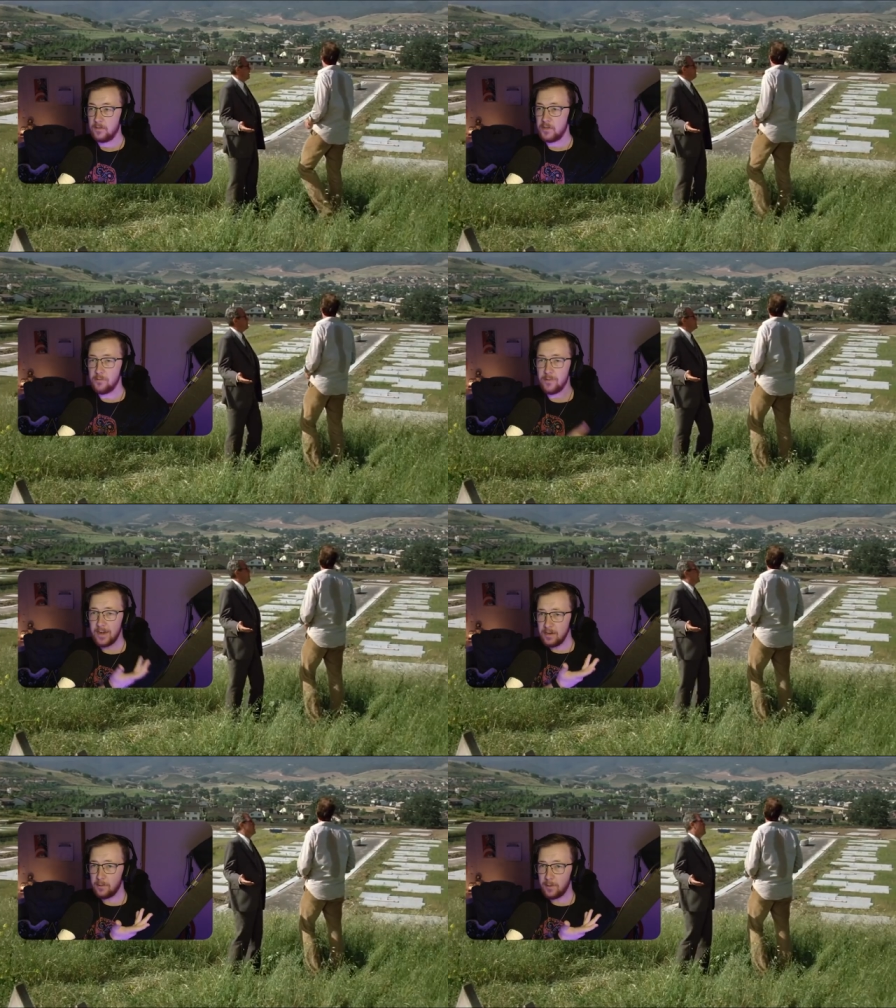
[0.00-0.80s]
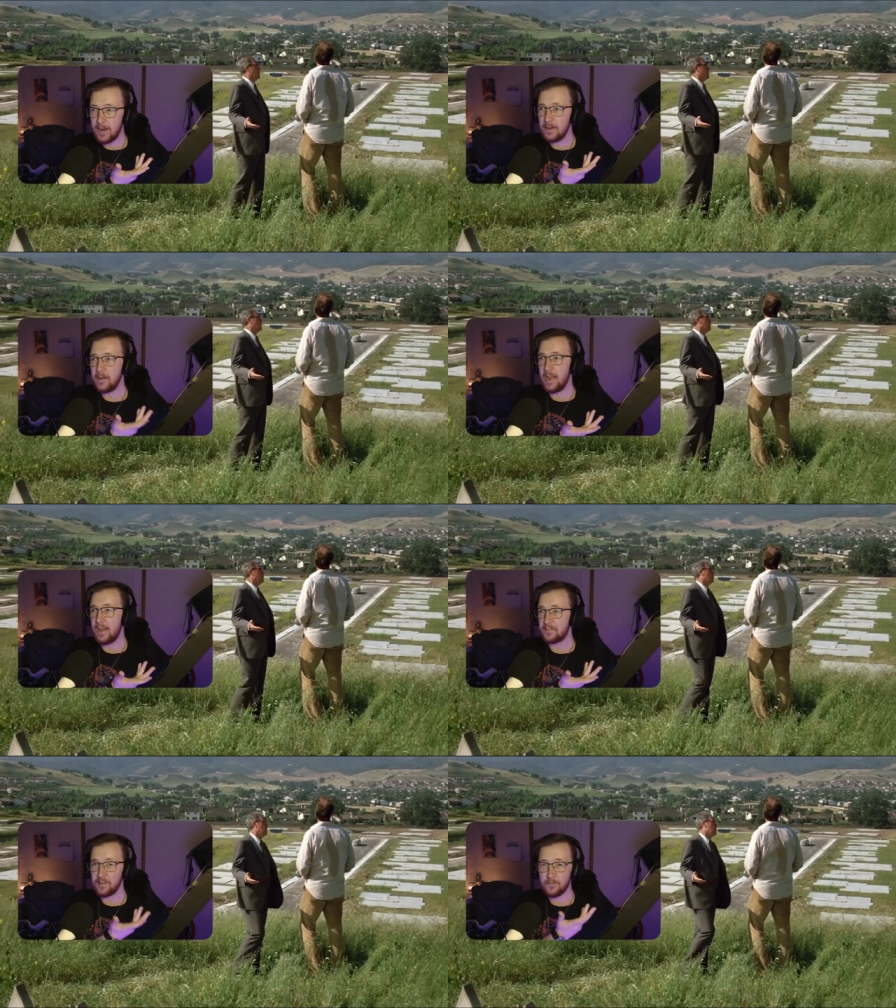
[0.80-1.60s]
No wonder why your
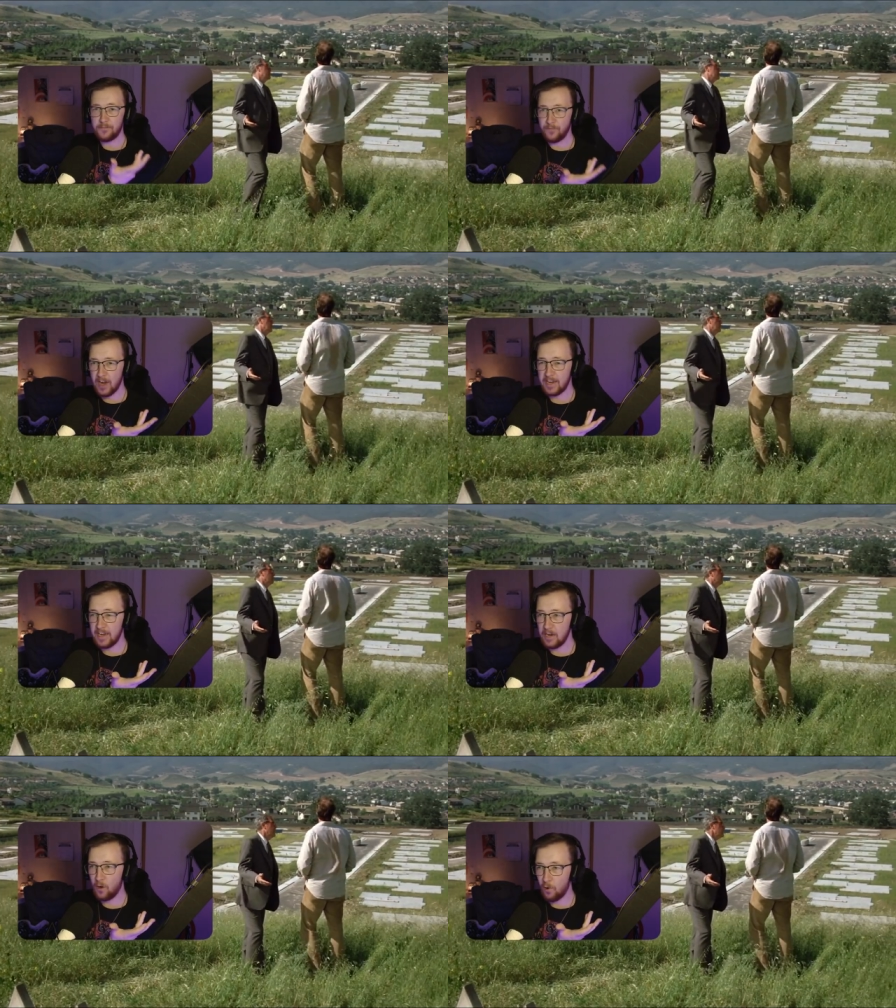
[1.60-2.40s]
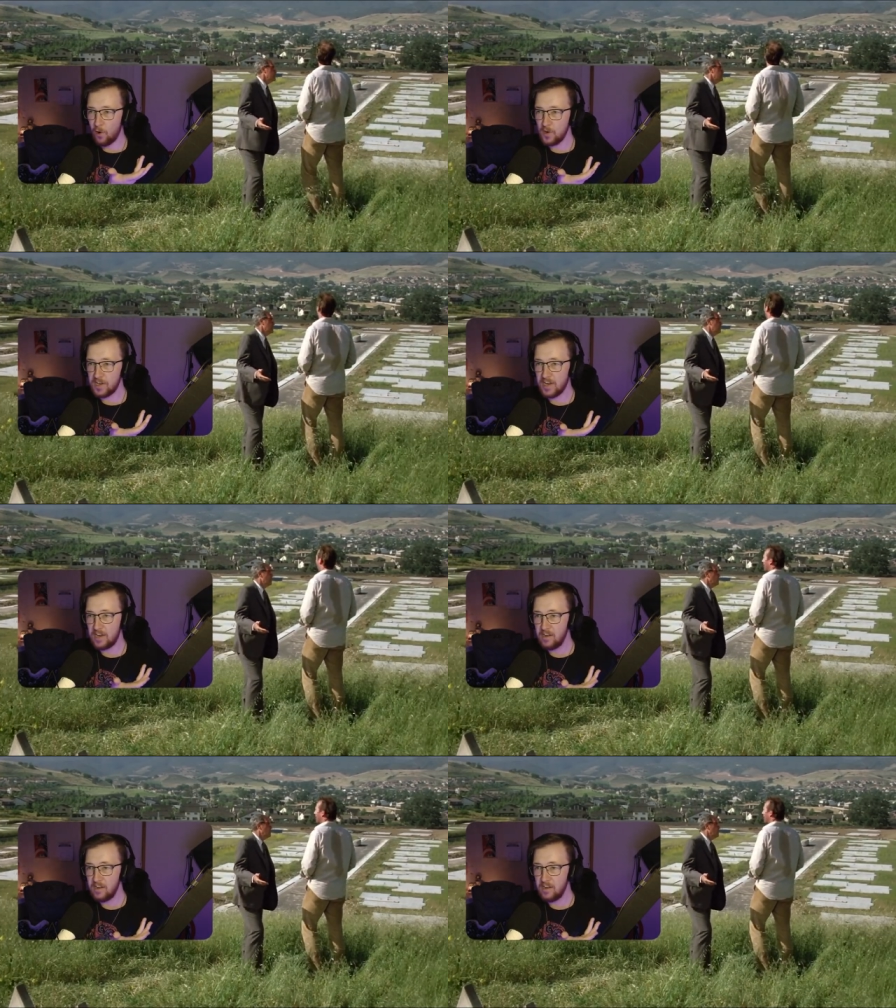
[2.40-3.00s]
house is fucking haunted.